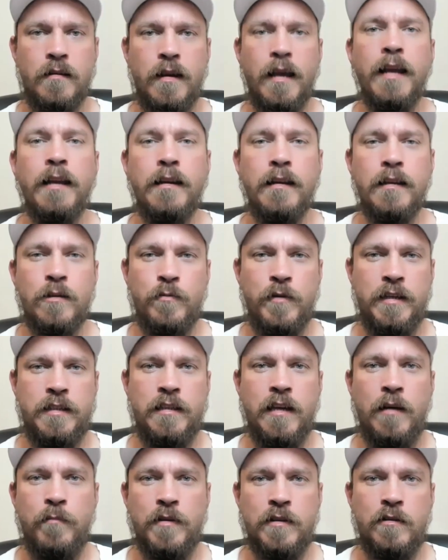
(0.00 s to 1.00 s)
In this
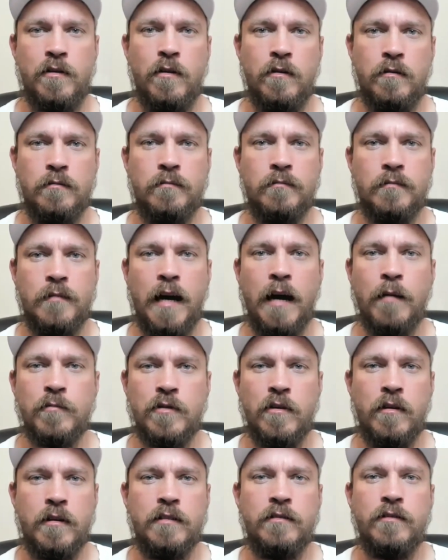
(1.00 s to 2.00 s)
week's episode,
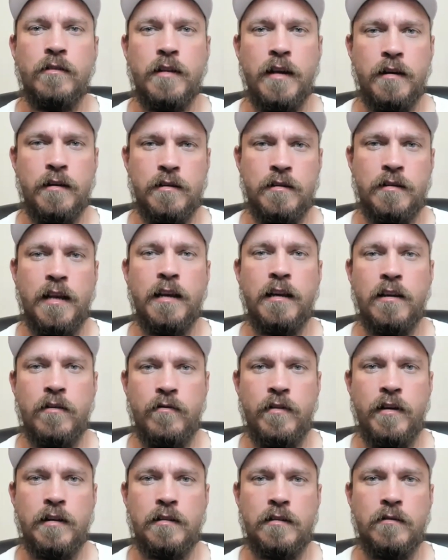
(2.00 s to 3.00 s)
I'm talking to Denys
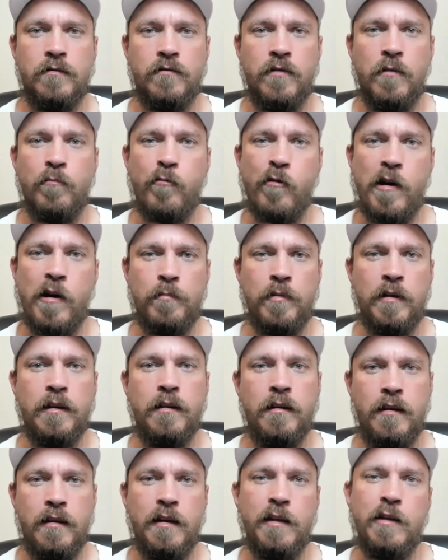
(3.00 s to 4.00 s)
Dinkevych from
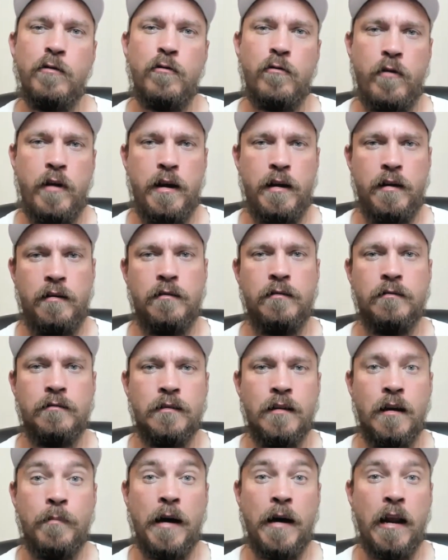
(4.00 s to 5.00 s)
Preply in the Ukraine
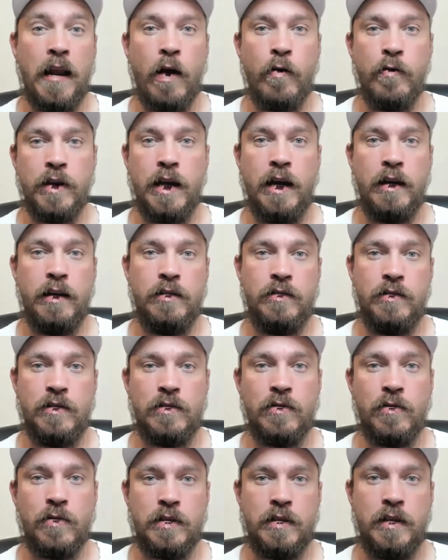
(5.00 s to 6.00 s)
about how he got into
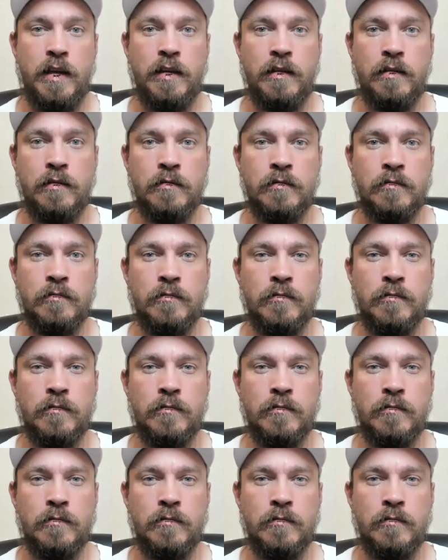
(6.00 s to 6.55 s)
sourcing,